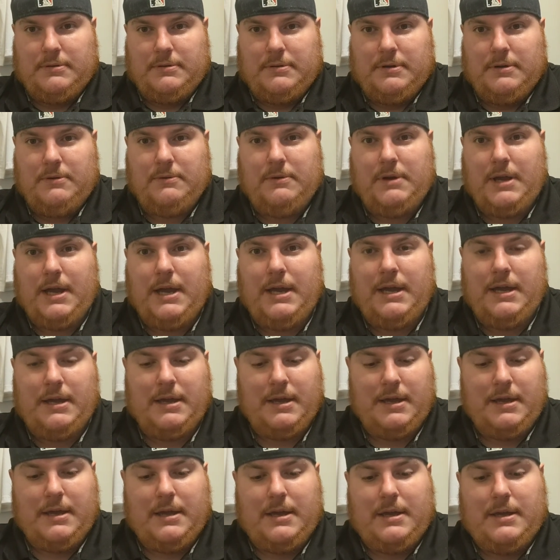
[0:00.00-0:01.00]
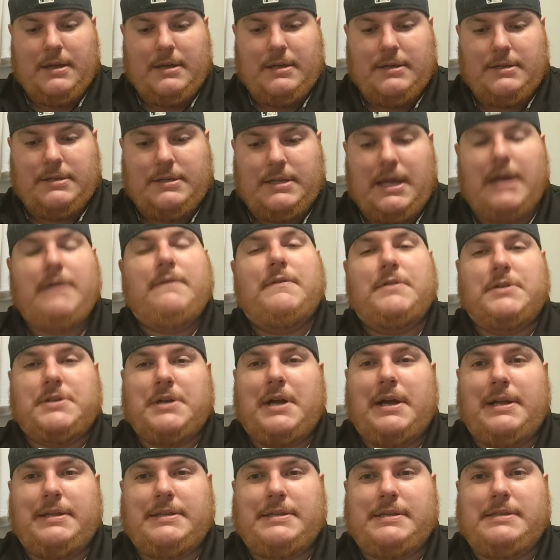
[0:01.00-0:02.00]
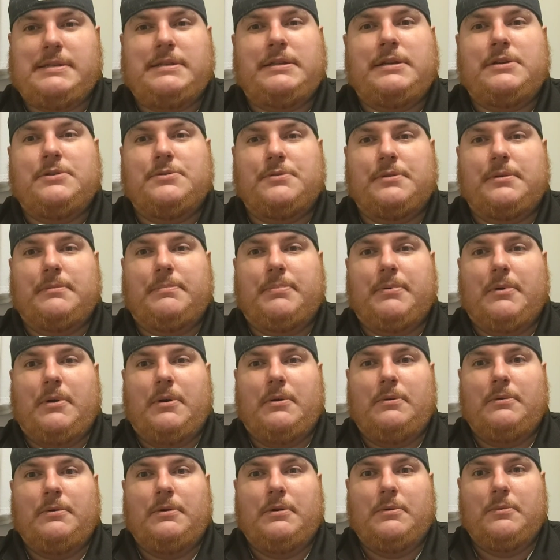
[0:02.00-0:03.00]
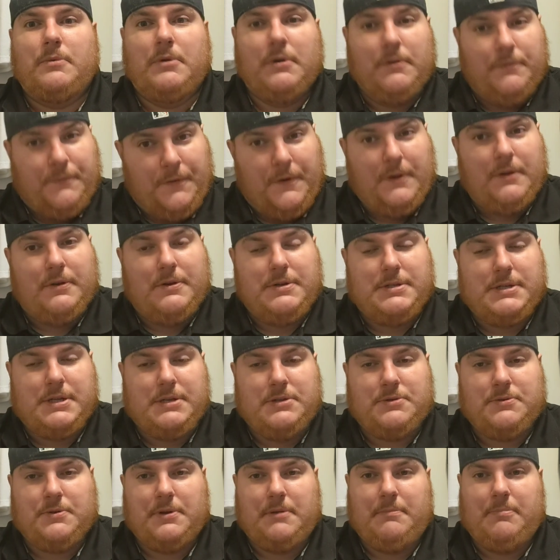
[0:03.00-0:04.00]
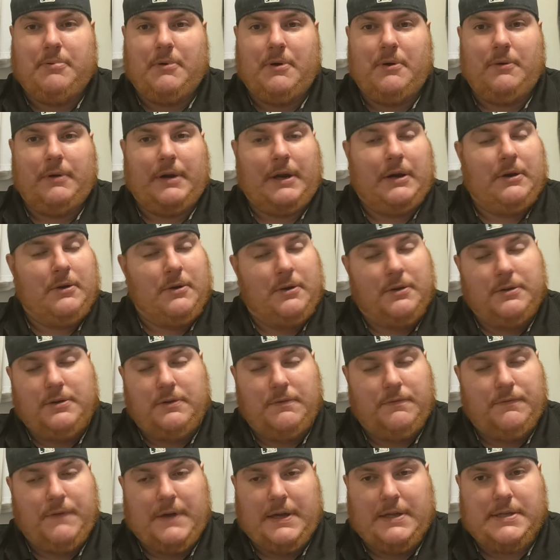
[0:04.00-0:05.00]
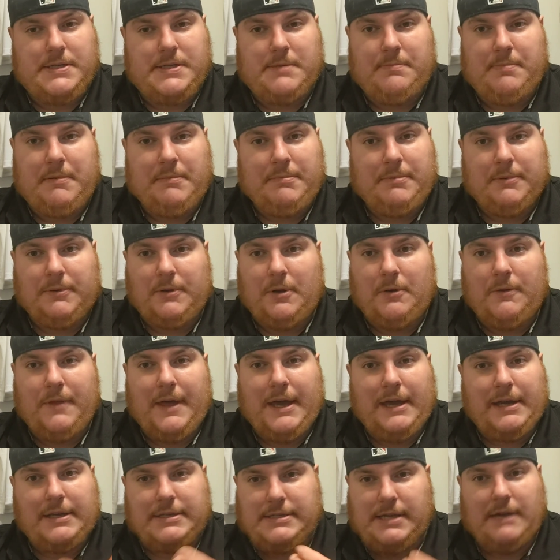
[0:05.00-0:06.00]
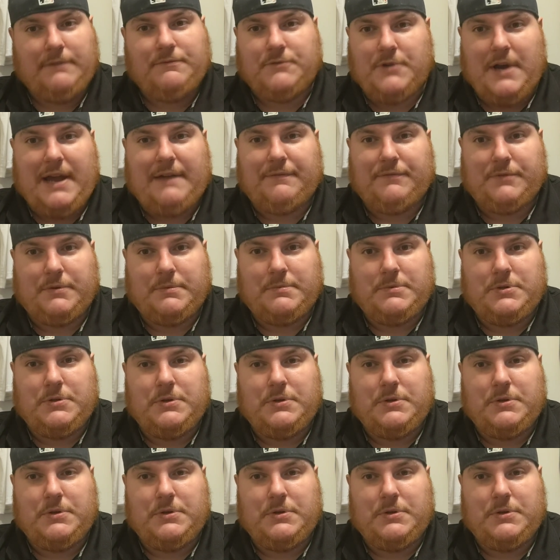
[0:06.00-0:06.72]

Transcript: Okay? David Johnson's injury-prone. Will Fuller's injury-prone. And all you fantasy people know that because I've drafted him 2